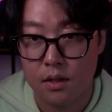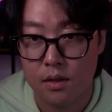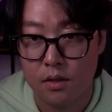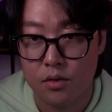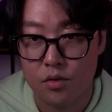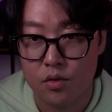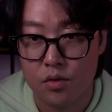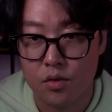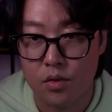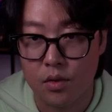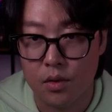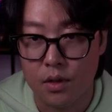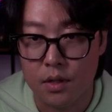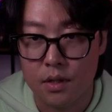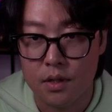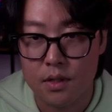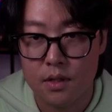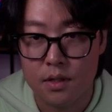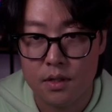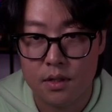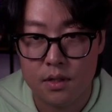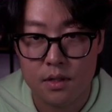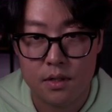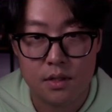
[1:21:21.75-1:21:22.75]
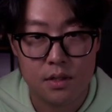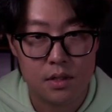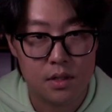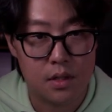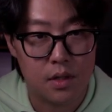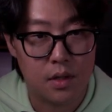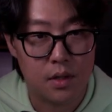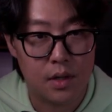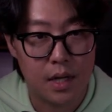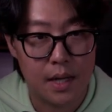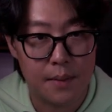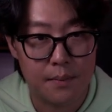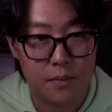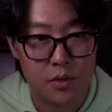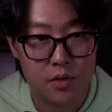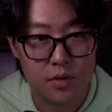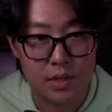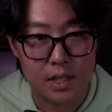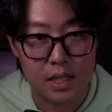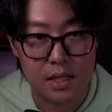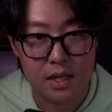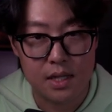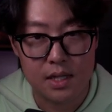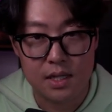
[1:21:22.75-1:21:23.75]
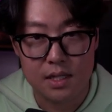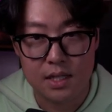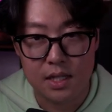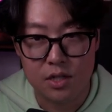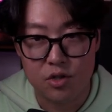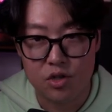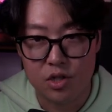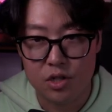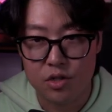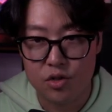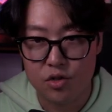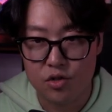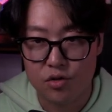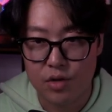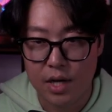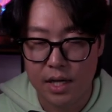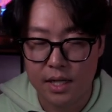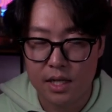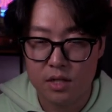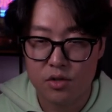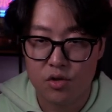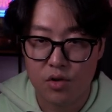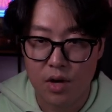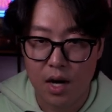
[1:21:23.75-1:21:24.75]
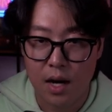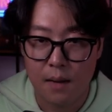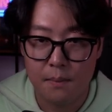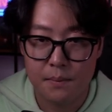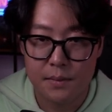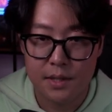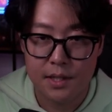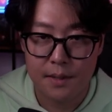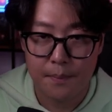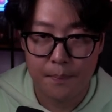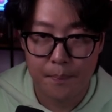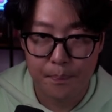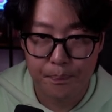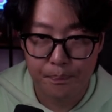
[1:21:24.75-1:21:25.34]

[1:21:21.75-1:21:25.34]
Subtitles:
Controller. So I'm using this. I just dragged and dropped.